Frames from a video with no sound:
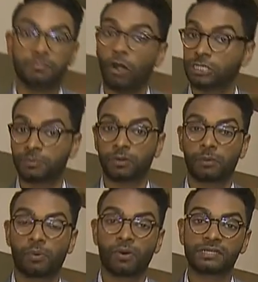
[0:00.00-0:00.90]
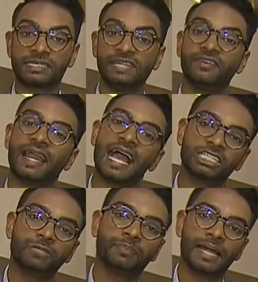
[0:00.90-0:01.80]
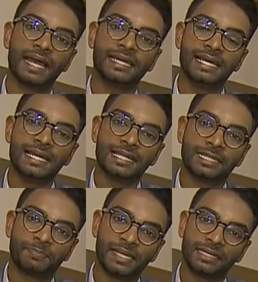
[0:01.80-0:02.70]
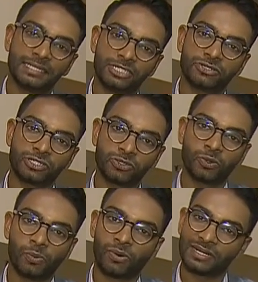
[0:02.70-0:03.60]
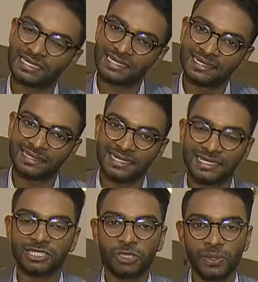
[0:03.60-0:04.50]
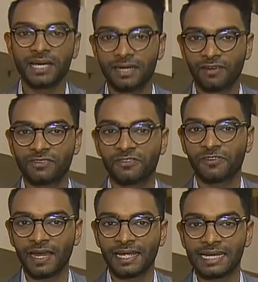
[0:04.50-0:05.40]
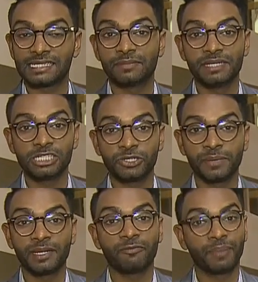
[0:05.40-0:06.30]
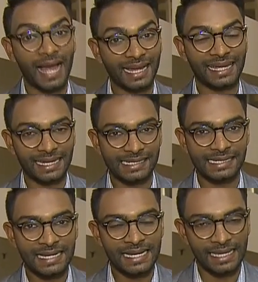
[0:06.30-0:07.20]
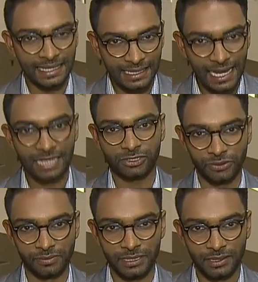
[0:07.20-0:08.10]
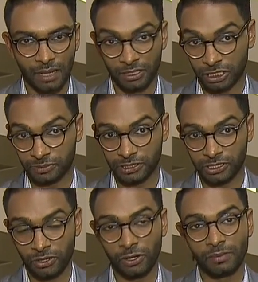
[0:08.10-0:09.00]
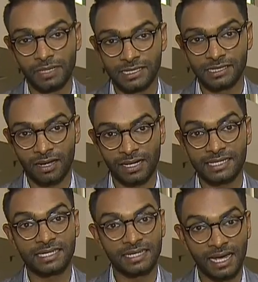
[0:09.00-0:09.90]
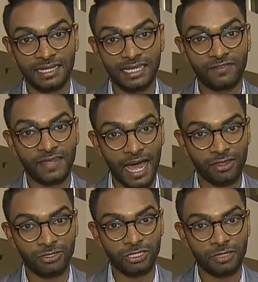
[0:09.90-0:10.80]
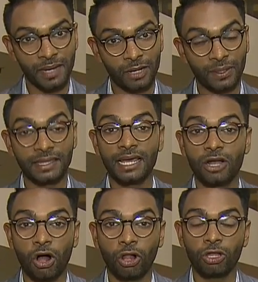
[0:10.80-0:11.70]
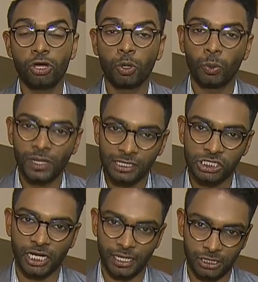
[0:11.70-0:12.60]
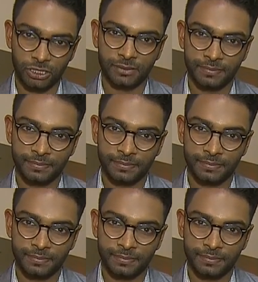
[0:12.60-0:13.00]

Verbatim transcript: multiple reports, and even an action plan, the Peel District School Board still isn't doing enough to fight against the mistreatment of black kids in the classrooms. I'm Nitish Bissonauth in Mississauga, and tonight they've gathered to demand what they call real change.